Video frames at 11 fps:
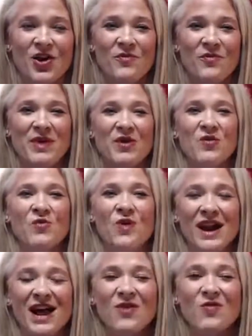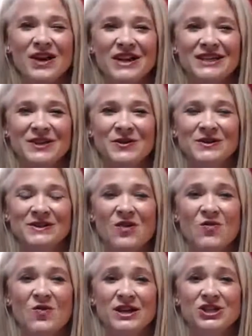But what I want to do is I
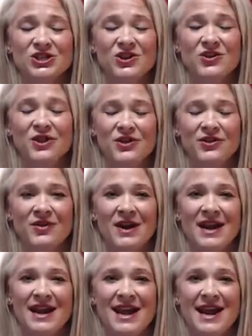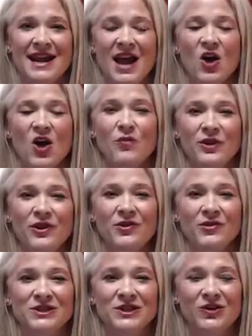want to show you and help
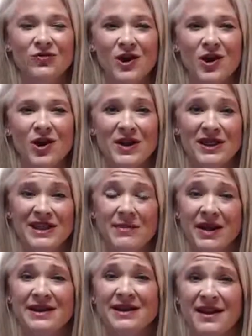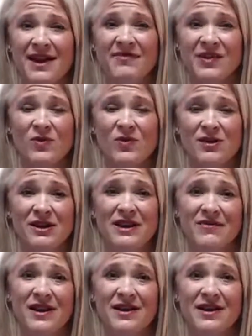you to grow in the abundant life that we were
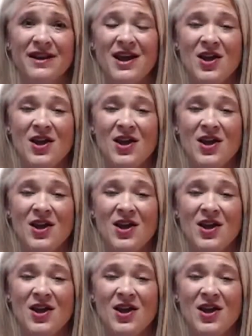given.